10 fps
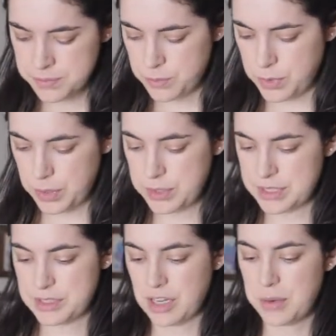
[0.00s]
We're going
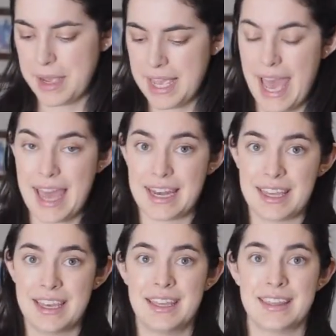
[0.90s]
to start by
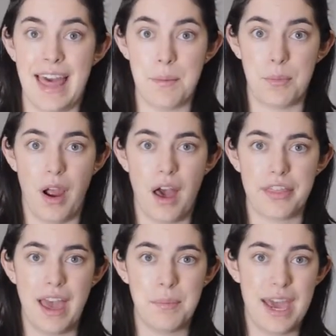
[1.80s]
adding that broth.
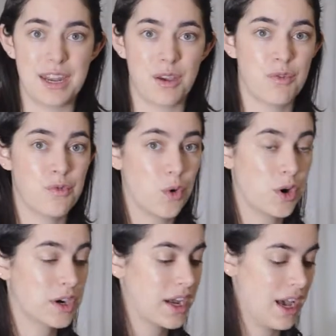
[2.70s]
I'm adding
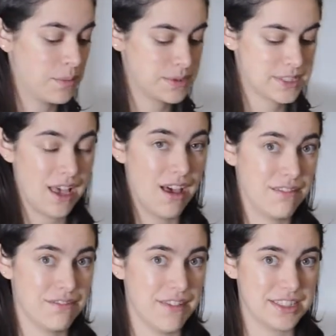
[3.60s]
four cups of
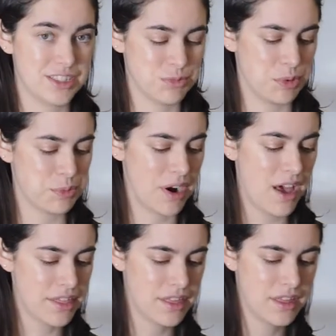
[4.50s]
vegetable broth.